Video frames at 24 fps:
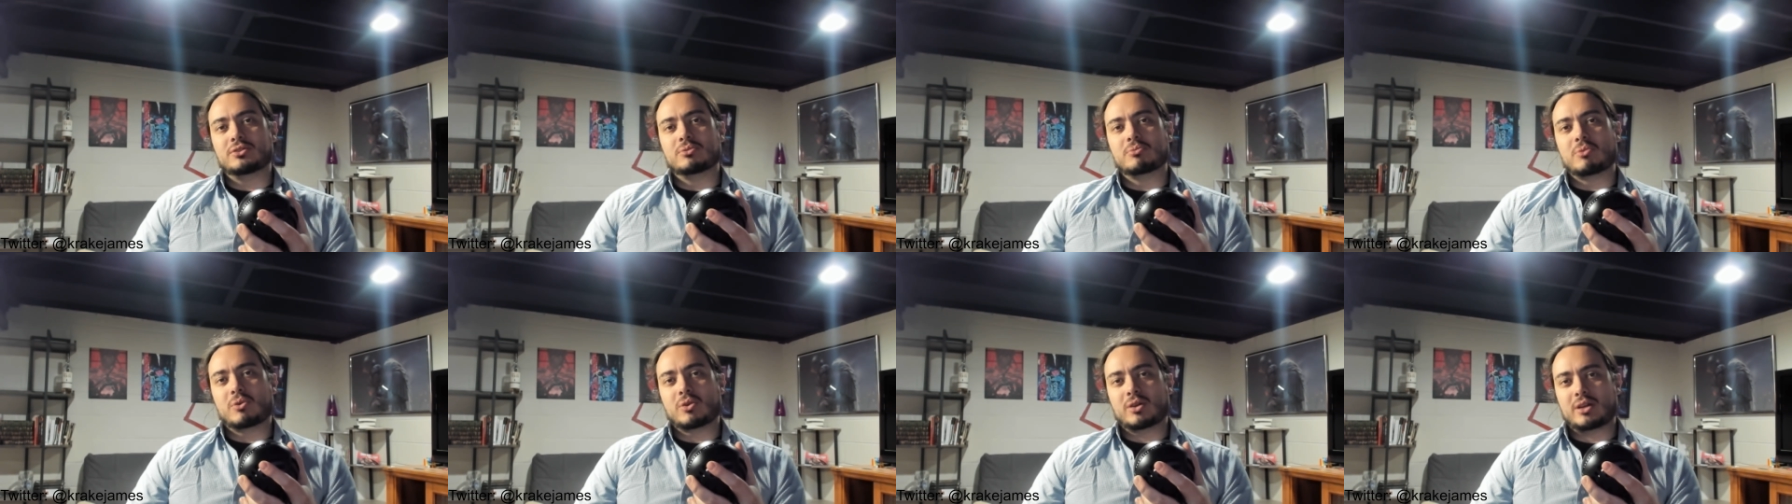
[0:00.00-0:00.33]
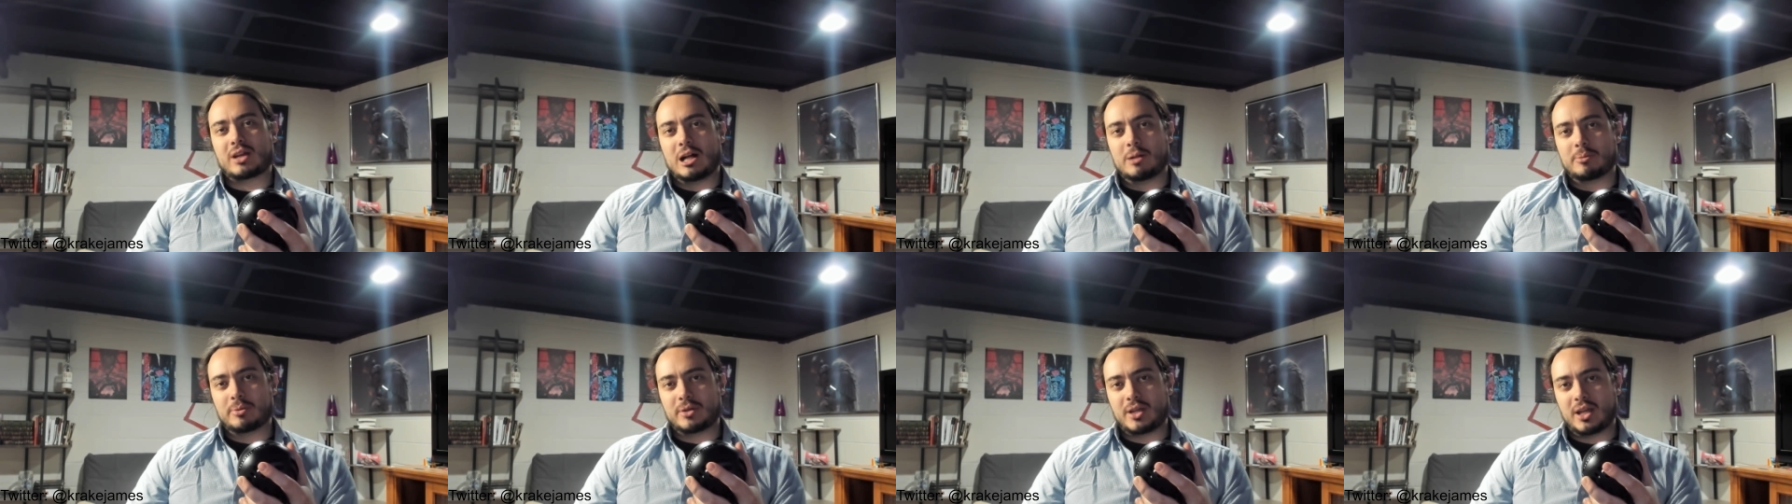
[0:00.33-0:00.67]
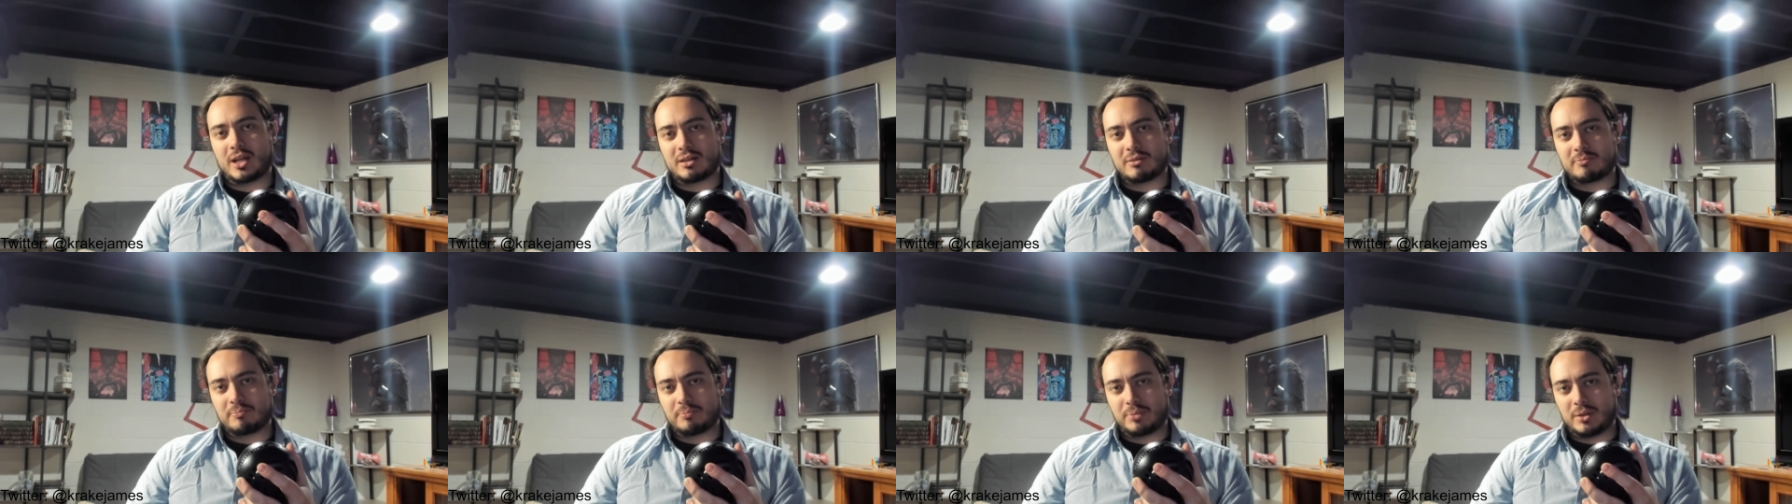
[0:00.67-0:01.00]
more
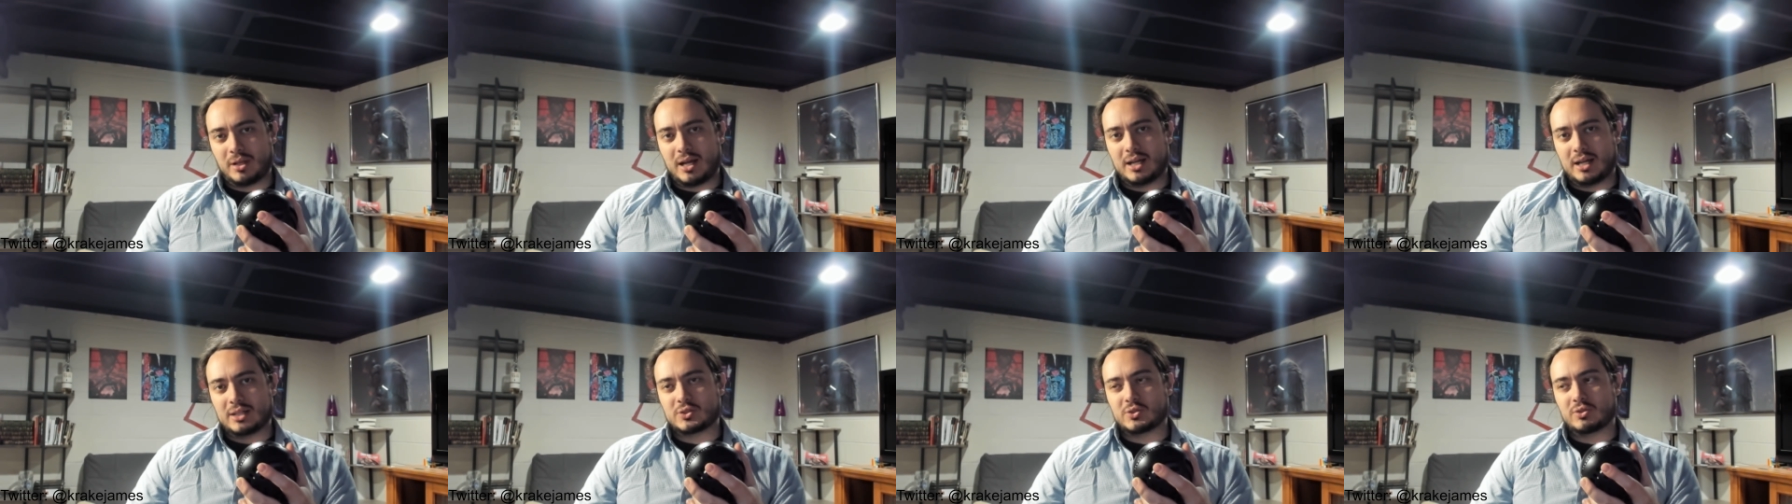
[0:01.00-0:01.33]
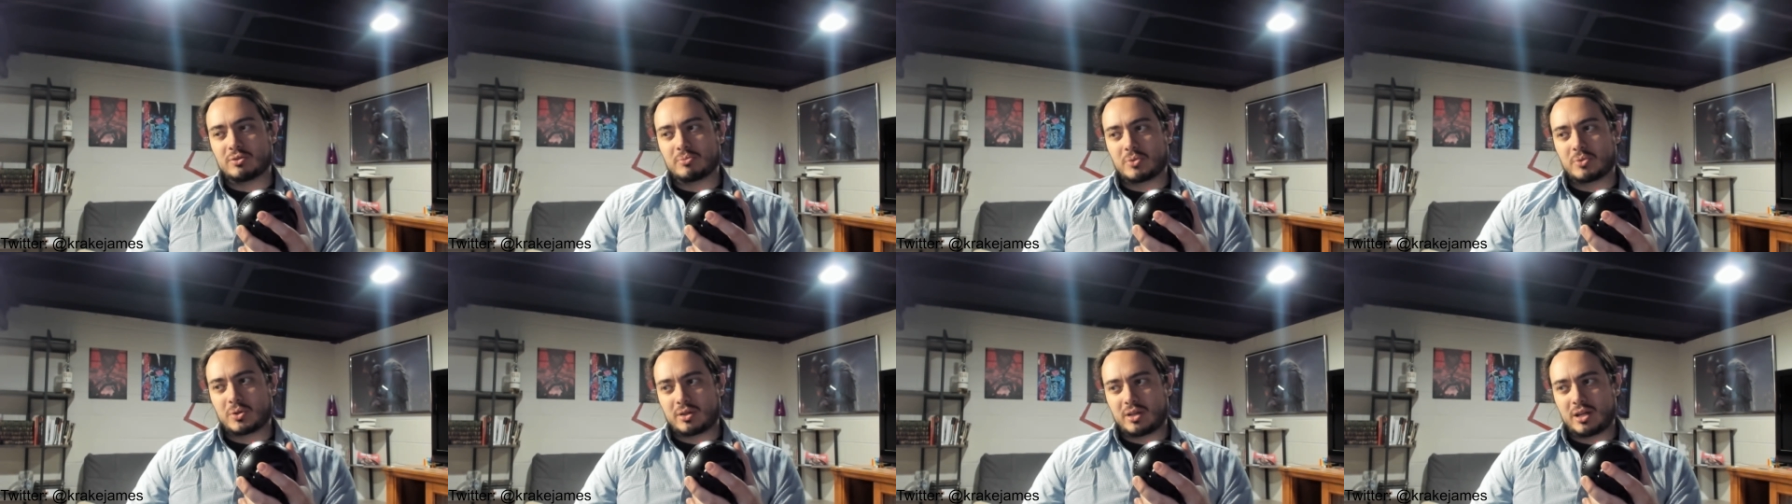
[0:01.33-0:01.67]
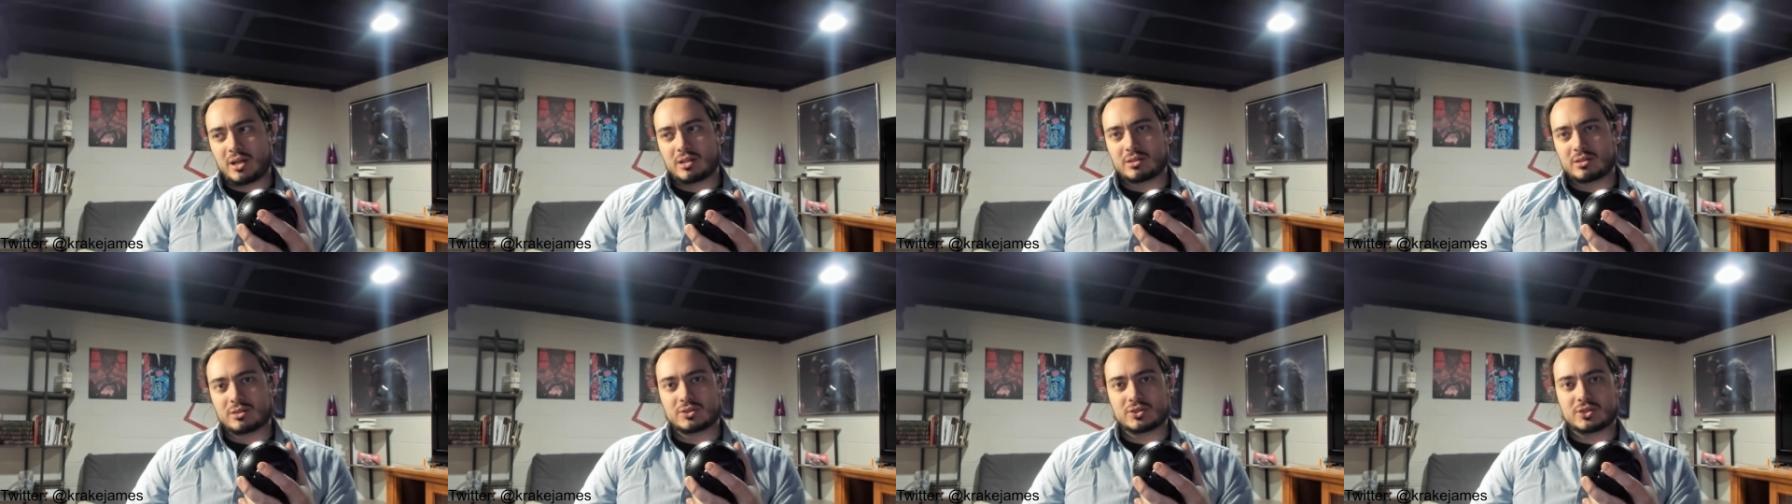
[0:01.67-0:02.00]
complicated plots with more
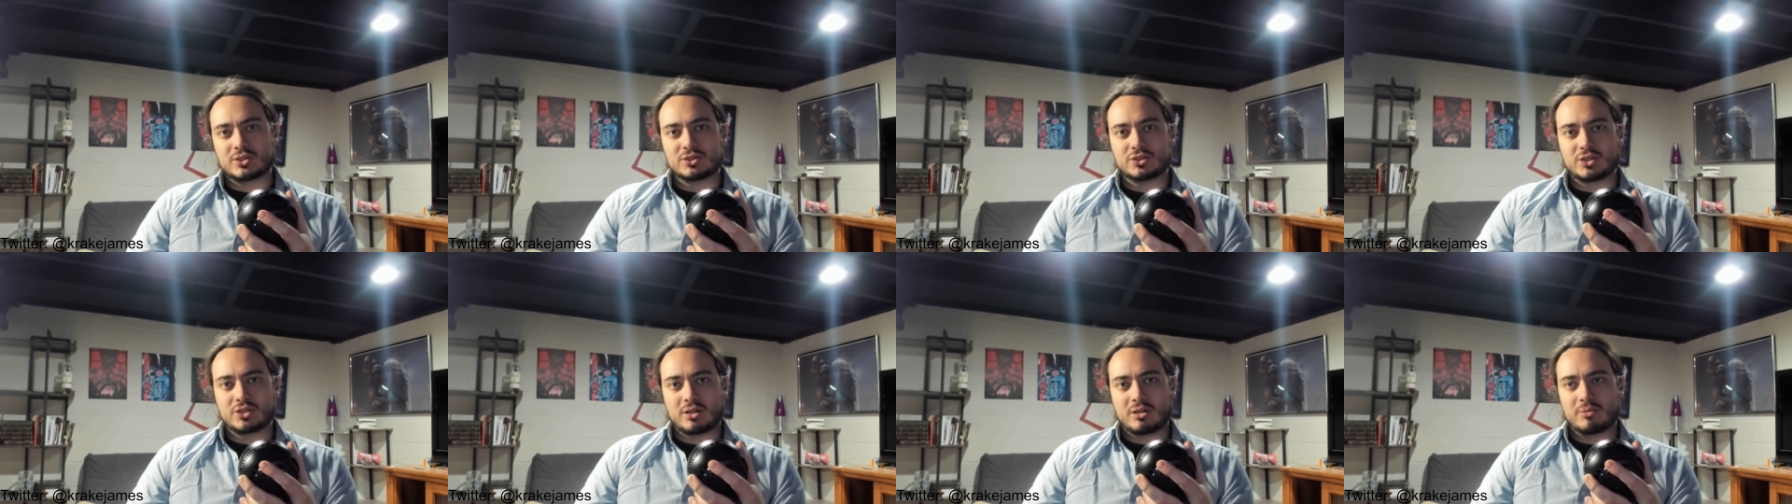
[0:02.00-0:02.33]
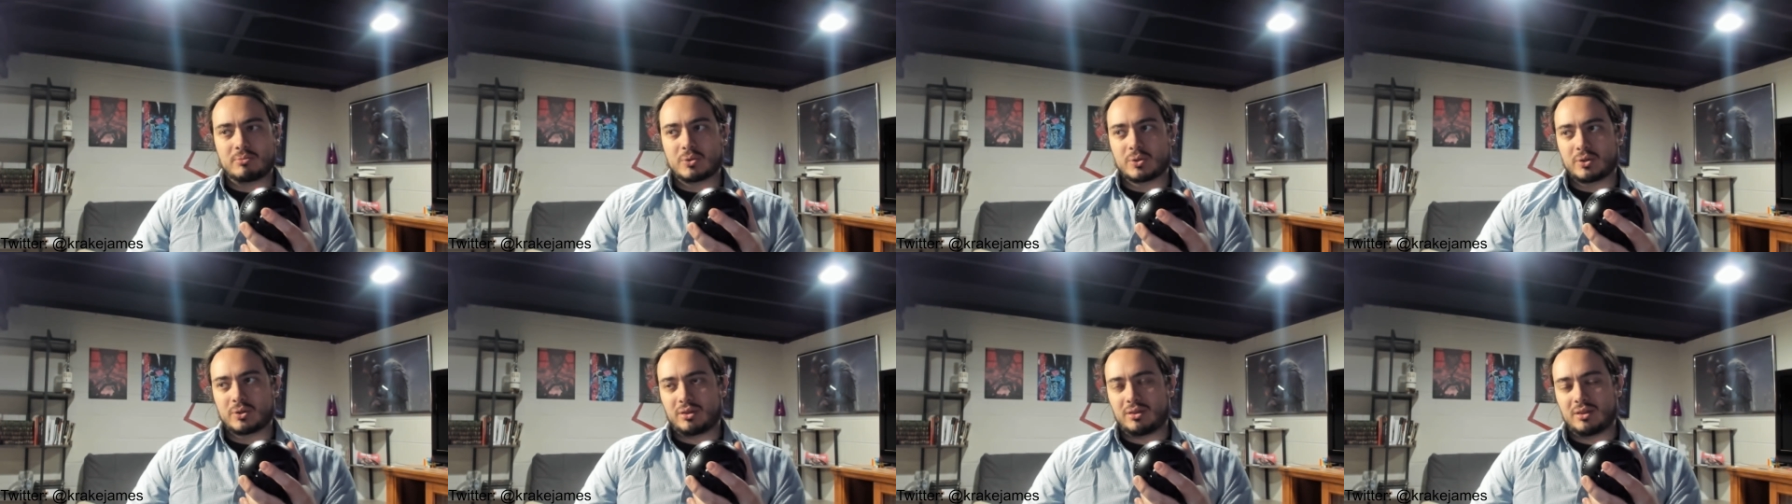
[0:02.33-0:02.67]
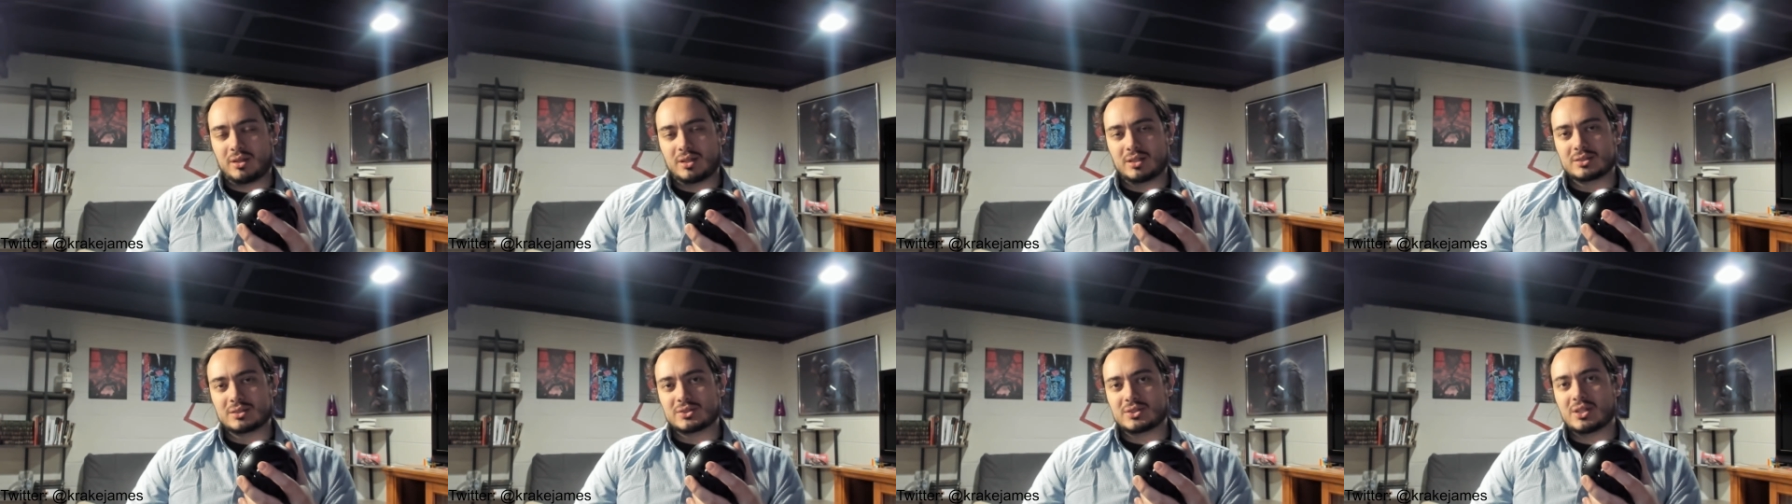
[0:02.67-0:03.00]
characters and juggle more
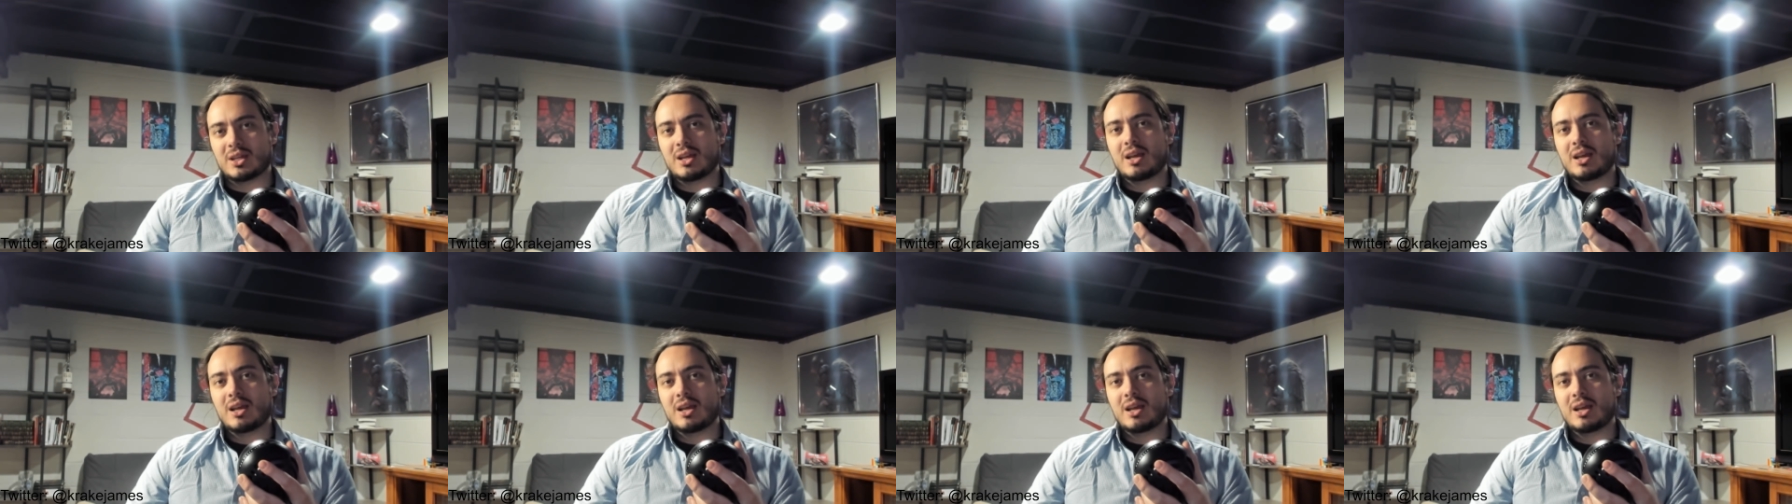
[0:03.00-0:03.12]
things.